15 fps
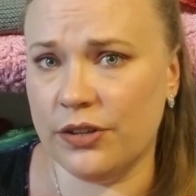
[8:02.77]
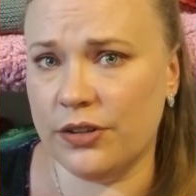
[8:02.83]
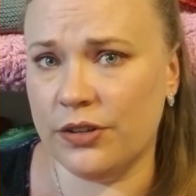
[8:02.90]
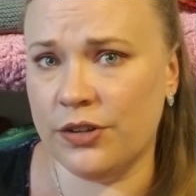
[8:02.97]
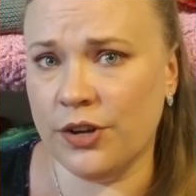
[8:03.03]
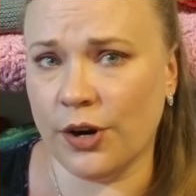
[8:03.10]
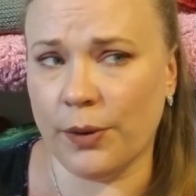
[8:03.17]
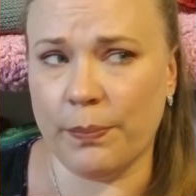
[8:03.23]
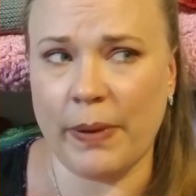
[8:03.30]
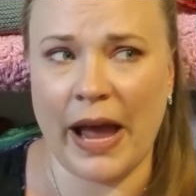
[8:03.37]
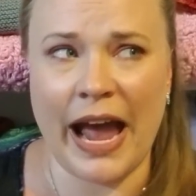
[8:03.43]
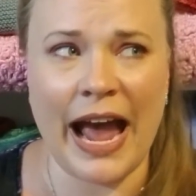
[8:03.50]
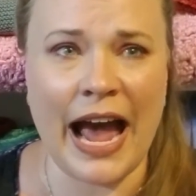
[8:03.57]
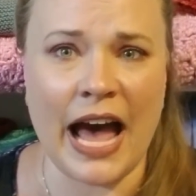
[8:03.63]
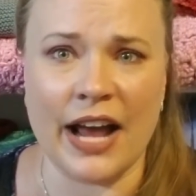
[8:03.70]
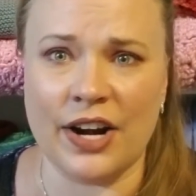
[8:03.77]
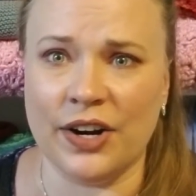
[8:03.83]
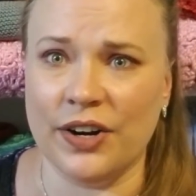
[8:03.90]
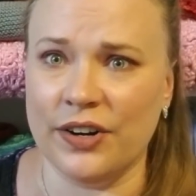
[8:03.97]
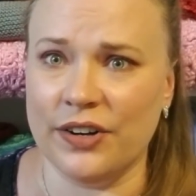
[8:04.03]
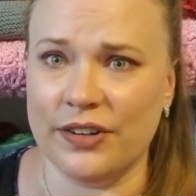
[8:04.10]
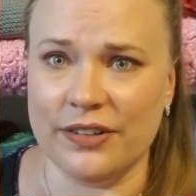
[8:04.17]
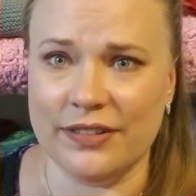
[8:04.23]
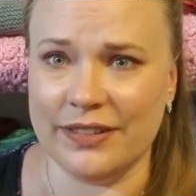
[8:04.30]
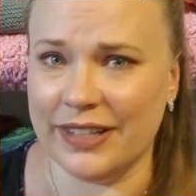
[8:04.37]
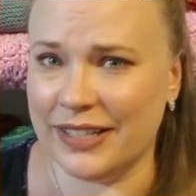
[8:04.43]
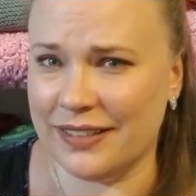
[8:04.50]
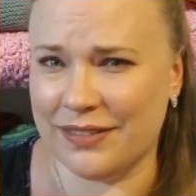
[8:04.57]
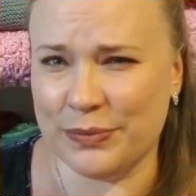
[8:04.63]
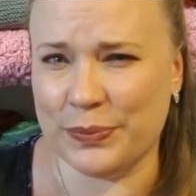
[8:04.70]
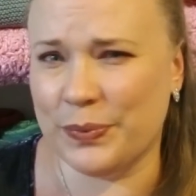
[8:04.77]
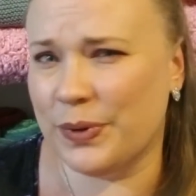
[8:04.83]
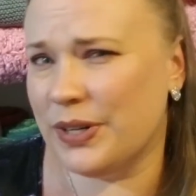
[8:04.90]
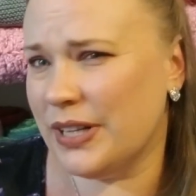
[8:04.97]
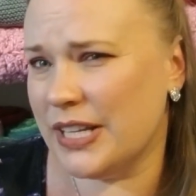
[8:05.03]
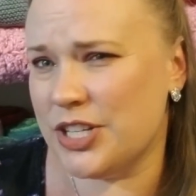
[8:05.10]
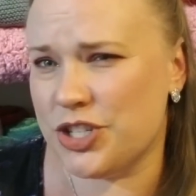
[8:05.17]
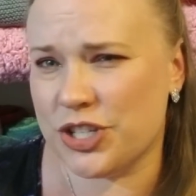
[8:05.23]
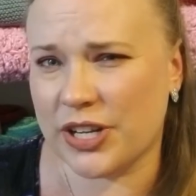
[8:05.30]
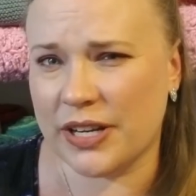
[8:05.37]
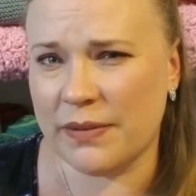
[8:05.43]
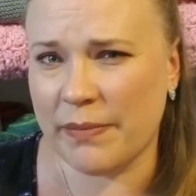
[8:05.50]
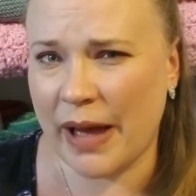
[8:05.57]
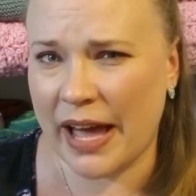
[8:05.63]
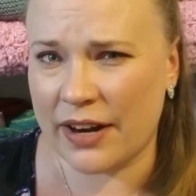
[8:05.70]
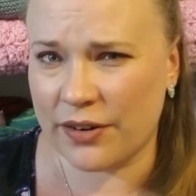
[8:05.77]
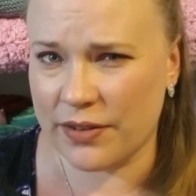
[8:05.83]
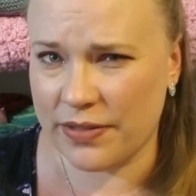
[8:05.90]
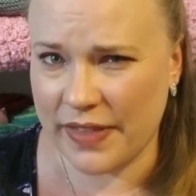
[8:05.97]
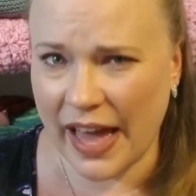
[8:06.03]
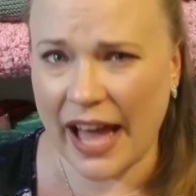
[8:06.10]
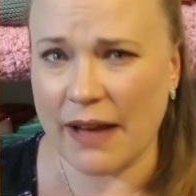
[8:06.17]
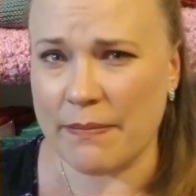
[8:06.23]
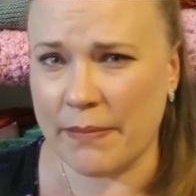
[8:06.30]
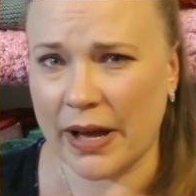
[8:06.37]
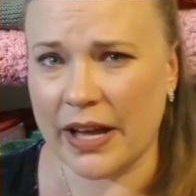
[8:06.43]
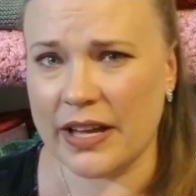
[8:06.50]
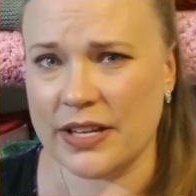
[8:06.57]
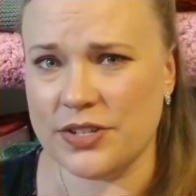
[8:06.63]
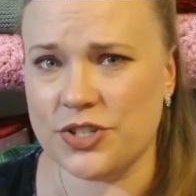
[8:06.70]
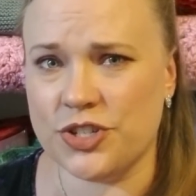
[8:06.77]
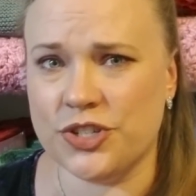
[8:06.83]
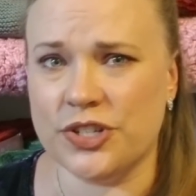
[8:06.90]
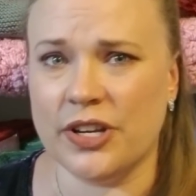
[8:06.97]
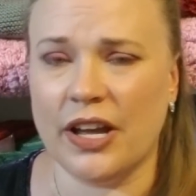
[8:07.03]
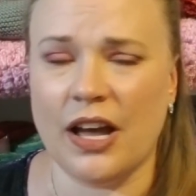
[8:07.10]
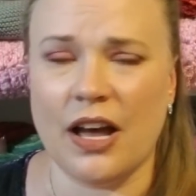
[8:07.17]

your pattern really shouldn't matter that much,